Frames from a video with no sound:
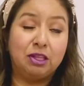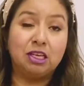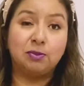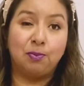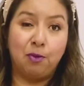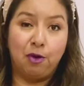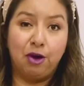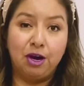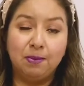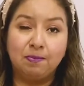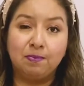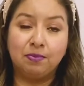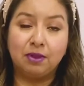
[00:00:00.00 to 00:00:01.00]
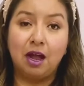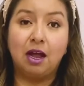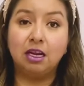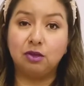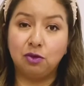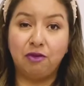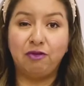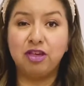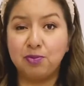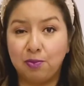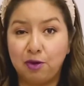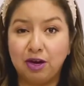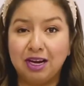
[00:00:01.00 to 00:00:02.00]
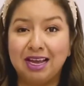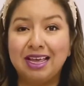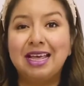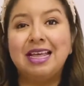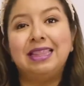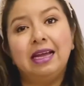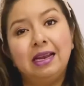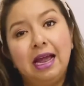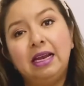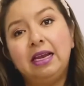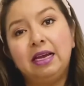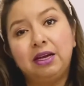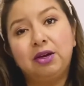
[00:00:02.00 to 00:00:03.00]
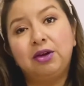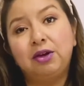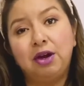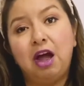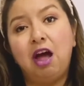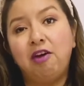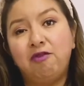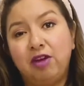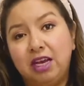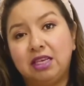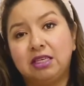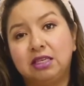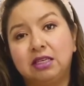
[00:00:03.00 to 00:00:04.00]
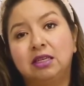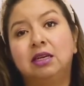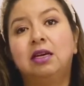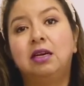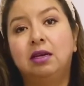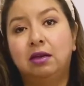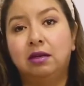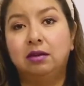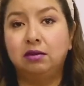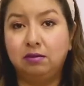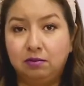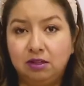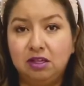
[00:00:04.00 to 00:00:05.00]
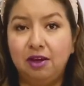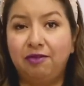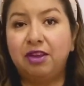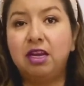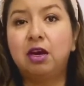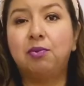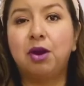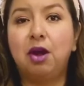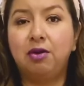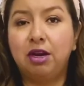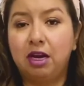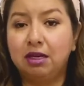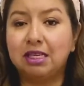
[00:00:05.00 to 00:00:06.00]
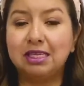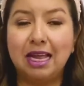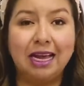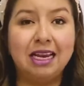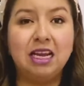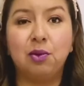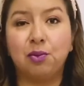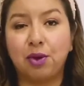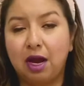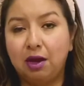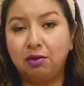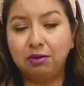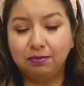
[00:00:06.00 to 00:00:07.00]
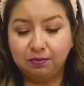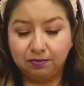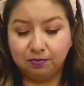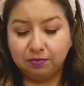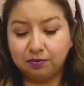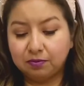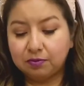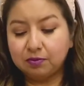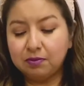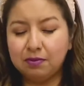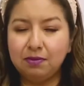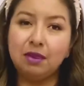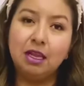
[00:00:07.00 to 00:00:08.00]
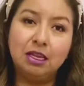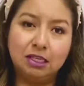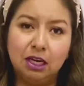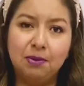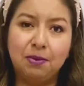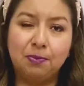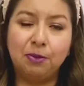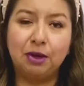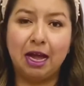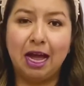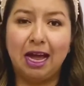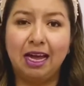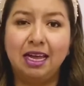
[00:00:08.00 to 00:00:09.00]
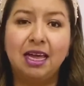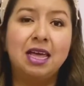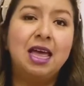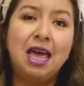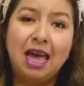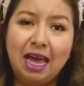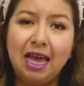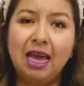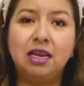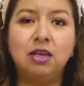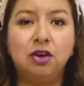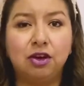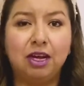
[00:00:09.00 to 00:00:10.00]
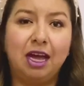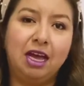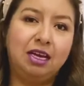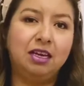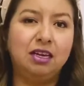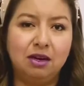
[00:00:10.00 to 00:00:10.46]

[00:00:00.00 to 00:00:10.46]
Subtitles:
board on a 12-inch board, the likelihood of it shifting around and sliding around is gonna be pretty high, and your cake,